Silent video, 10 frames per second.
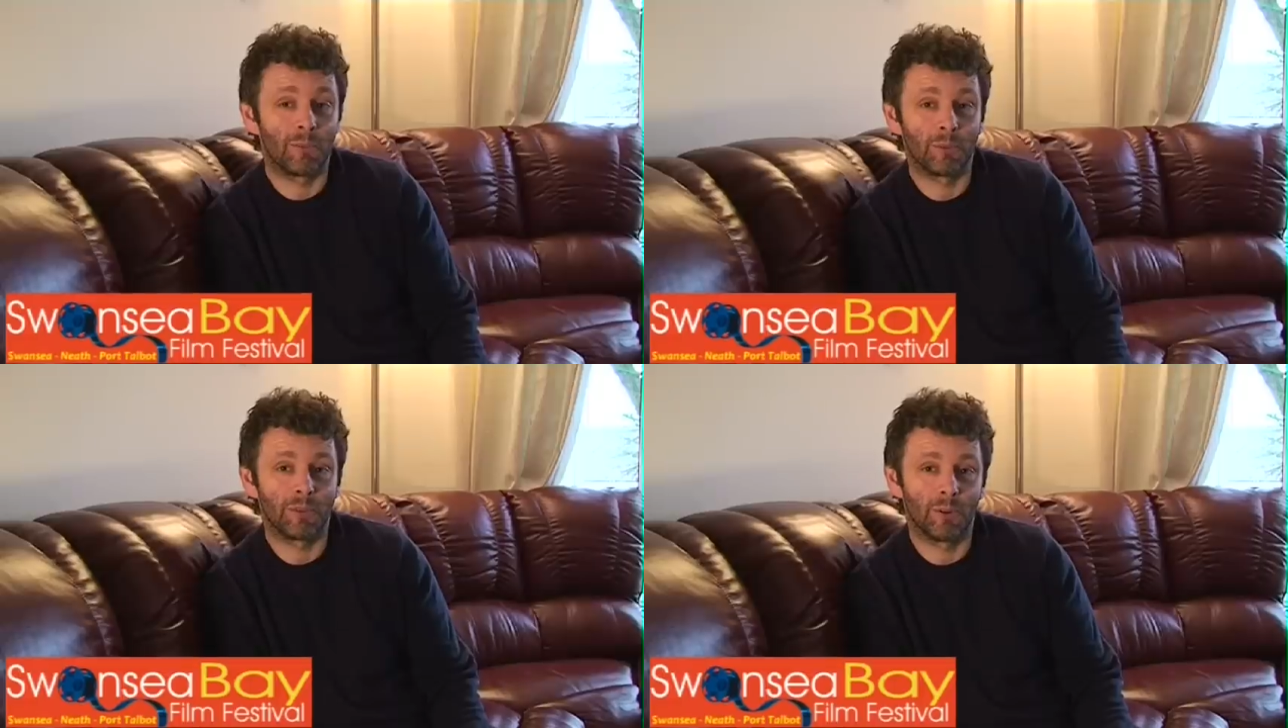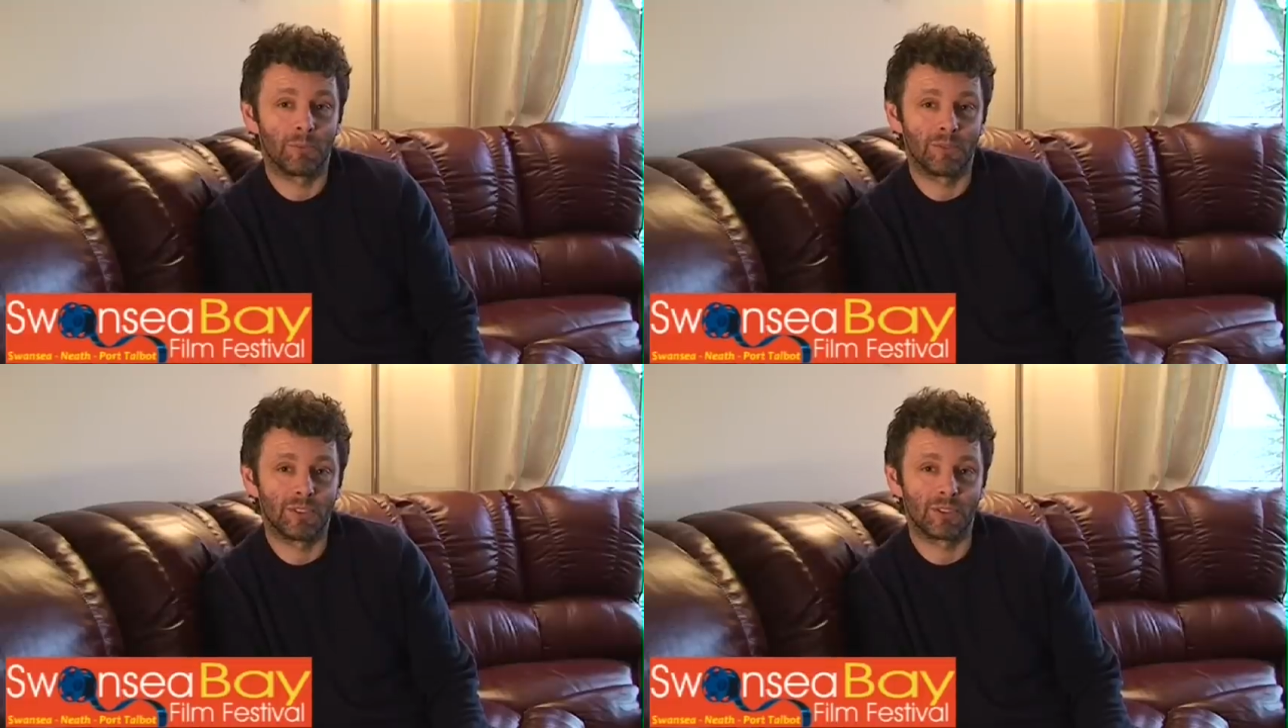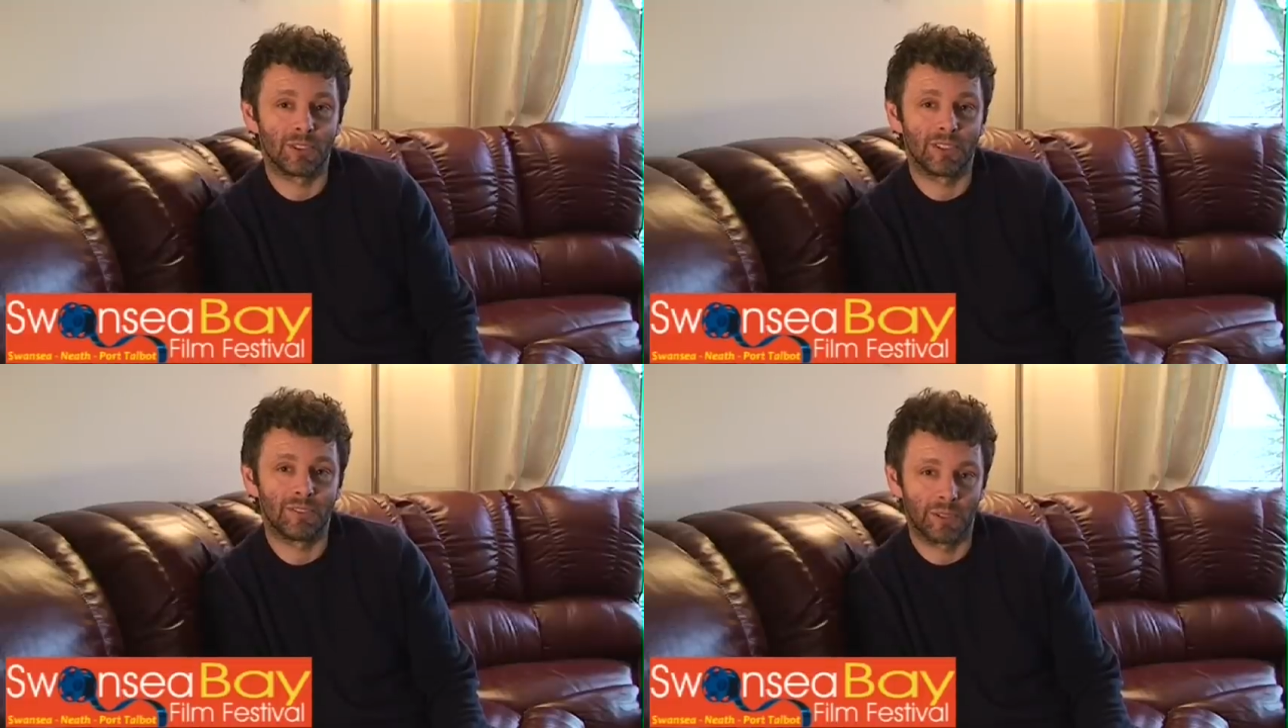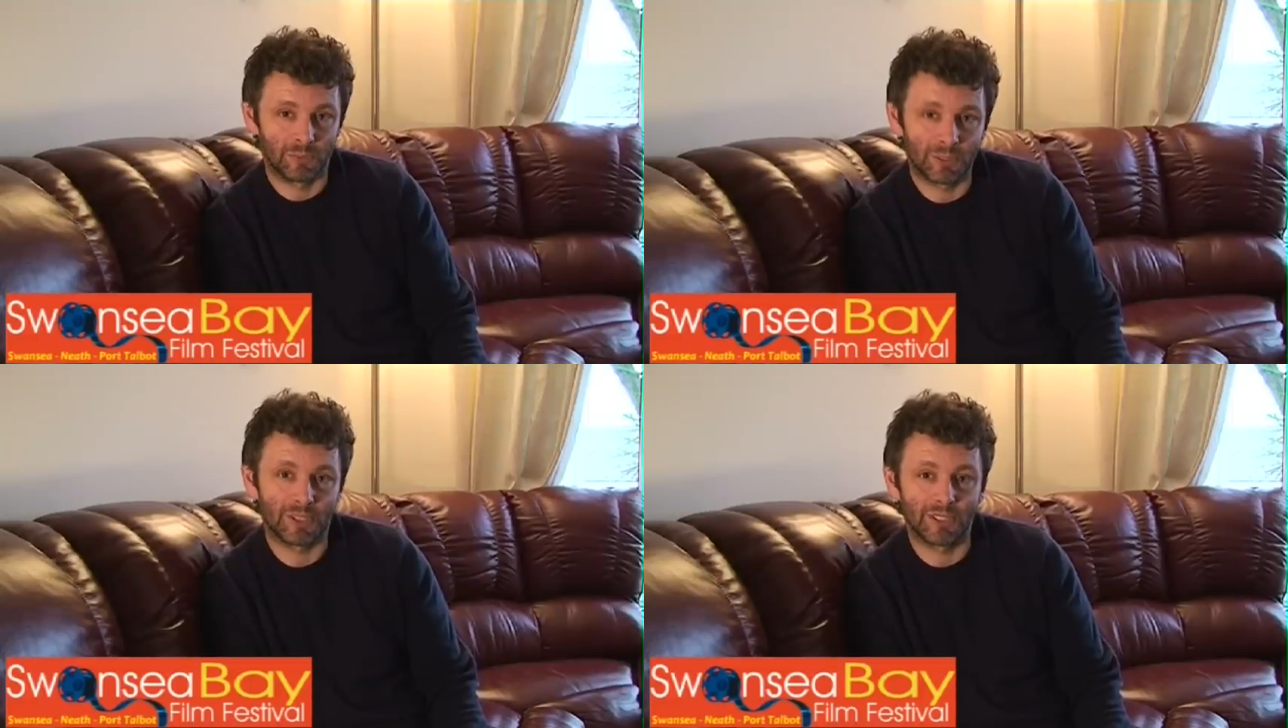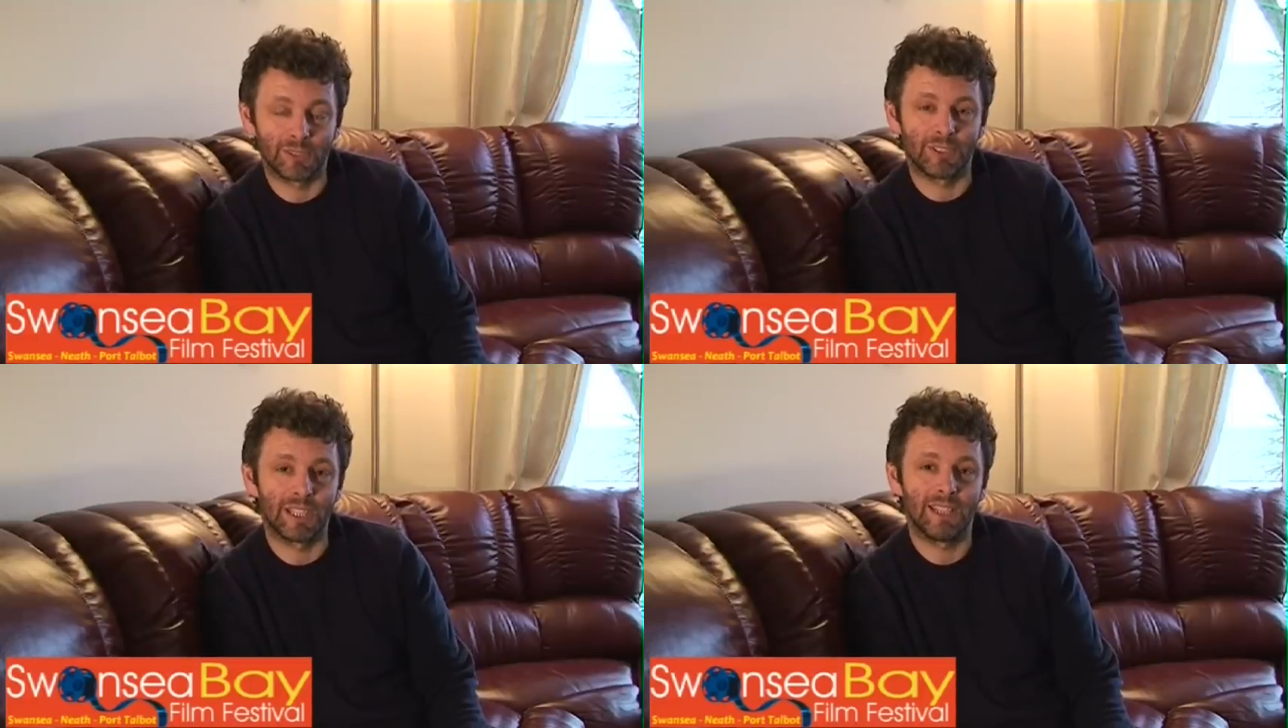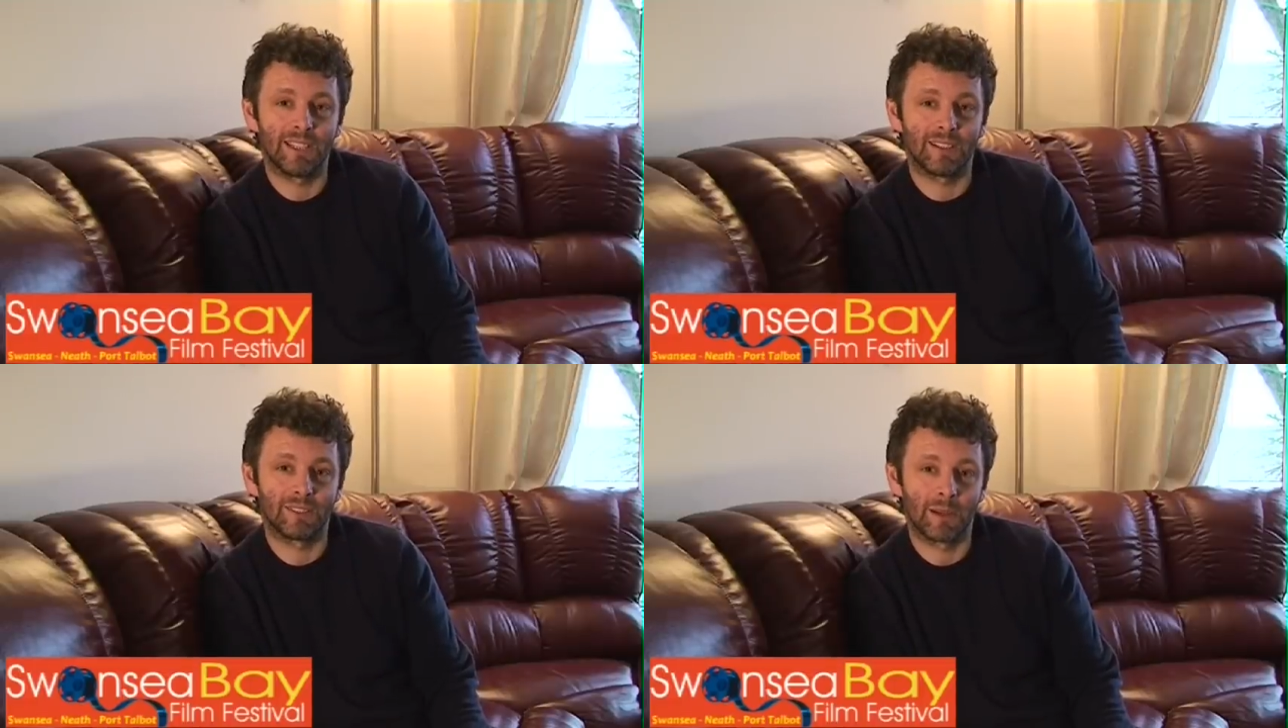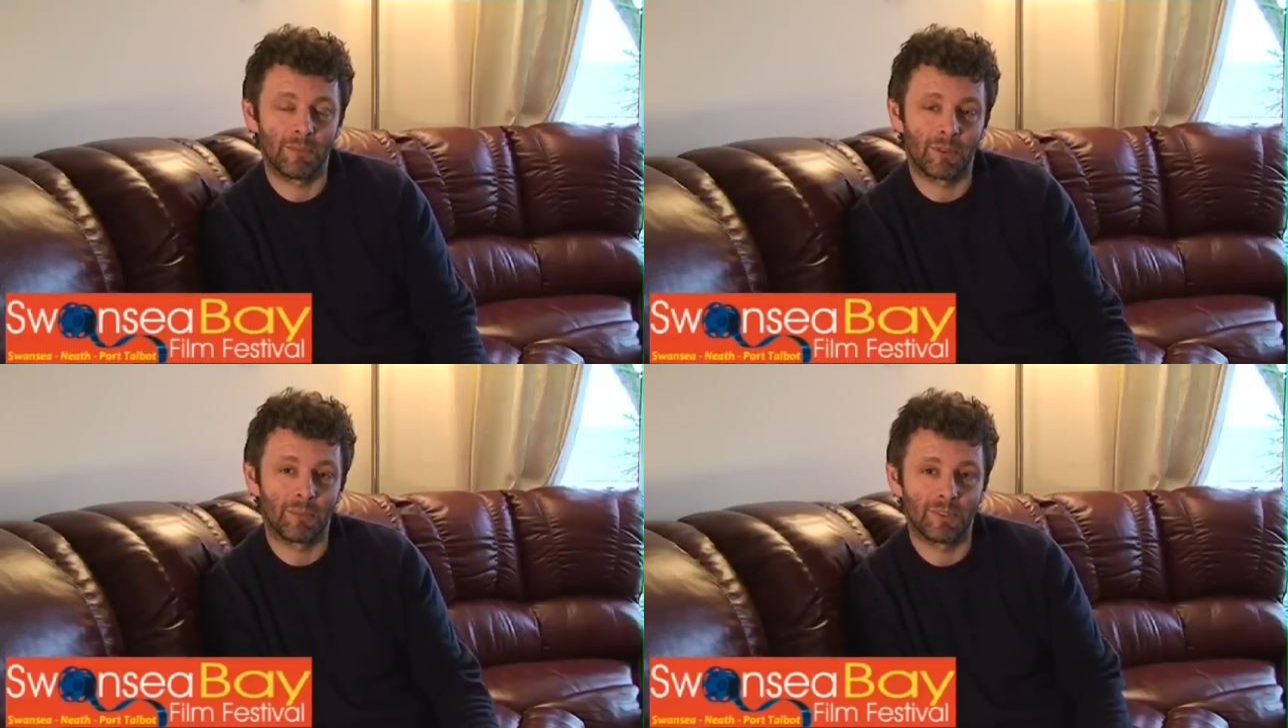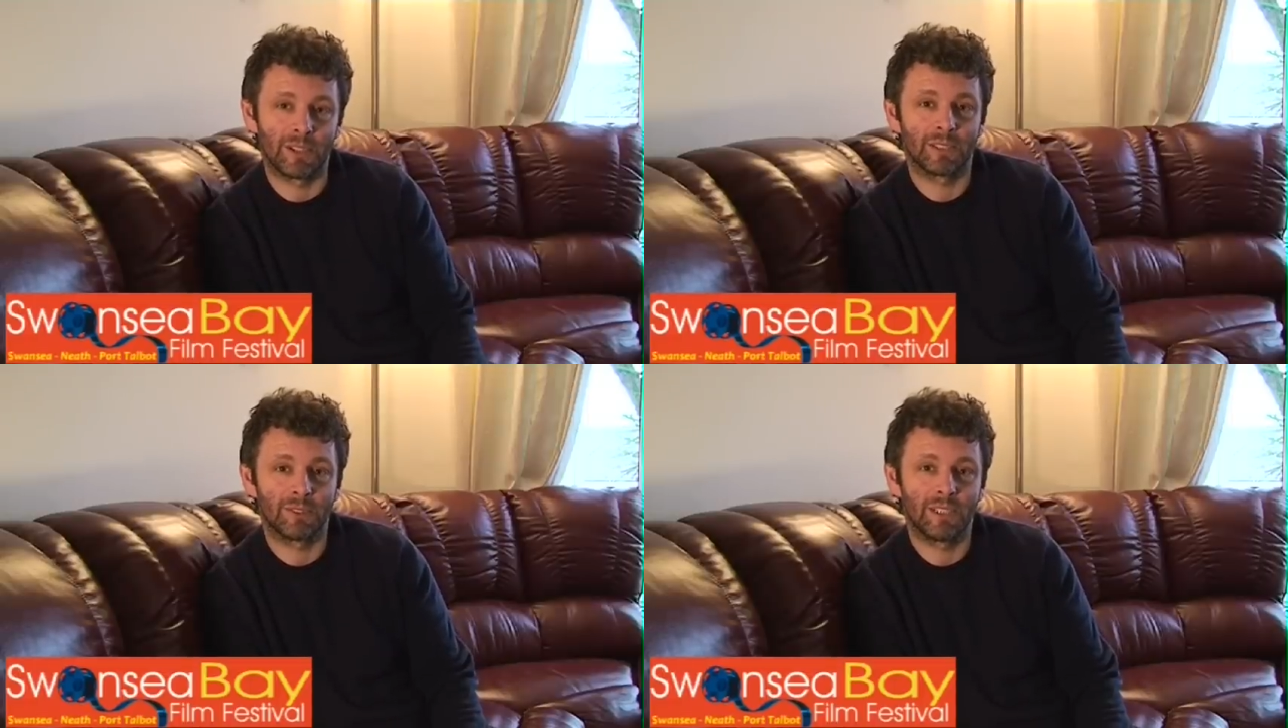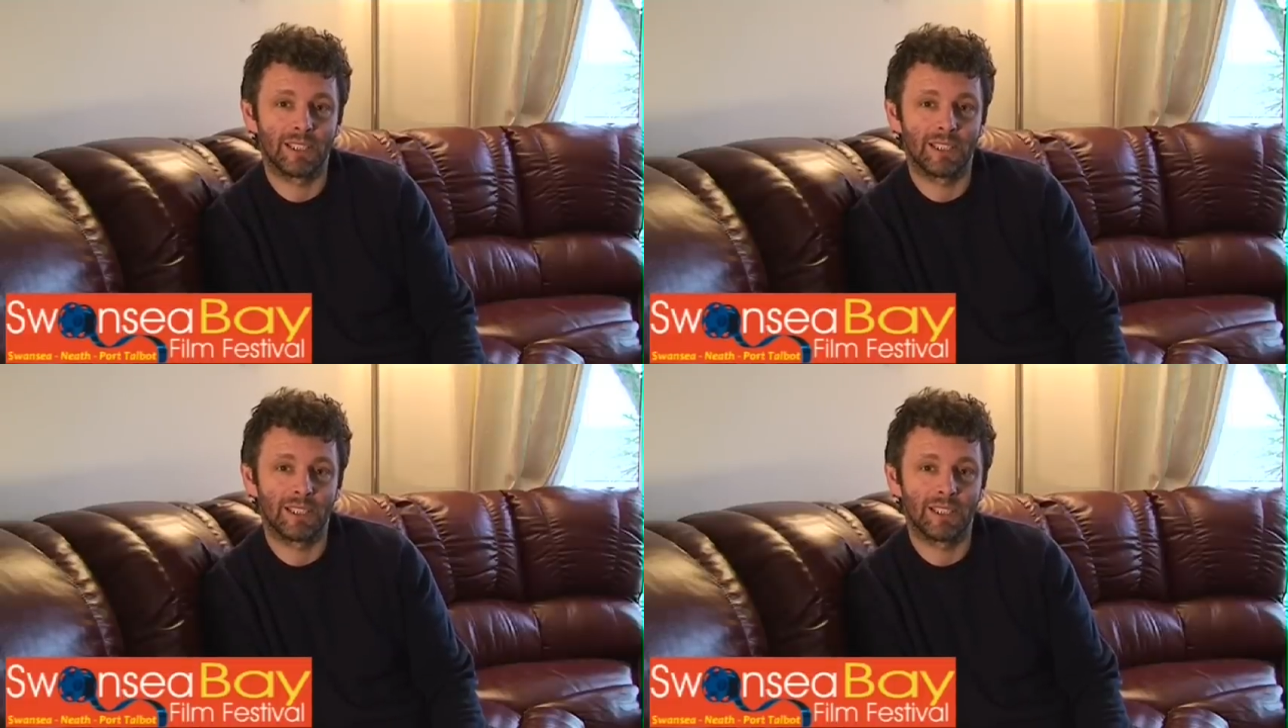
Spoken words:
hope you've enjoyed the films that you've seen that have come from the festival,